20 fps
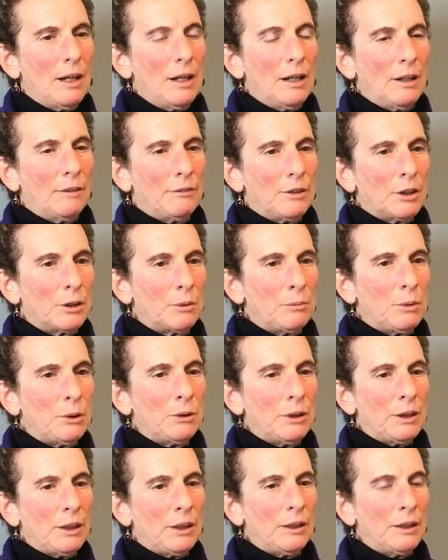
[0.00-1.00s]
of the
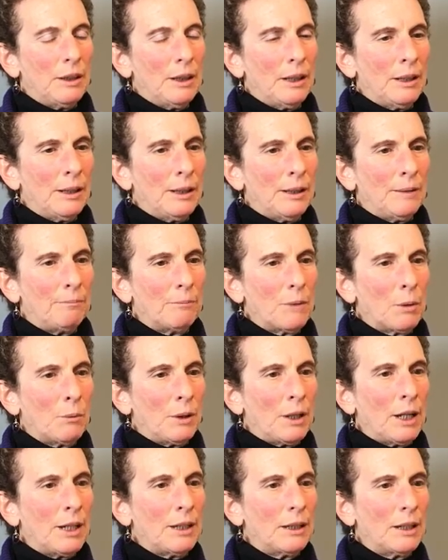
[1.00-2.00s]
community.
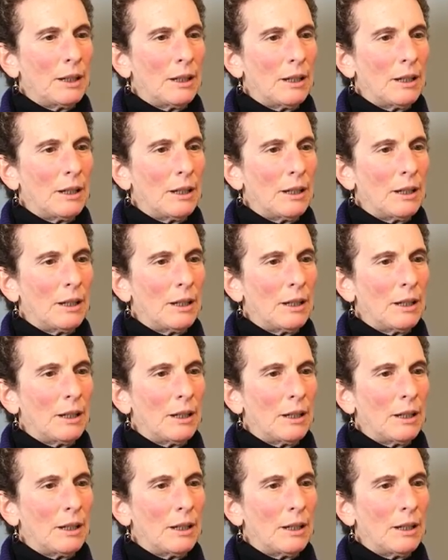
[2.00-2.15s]
When I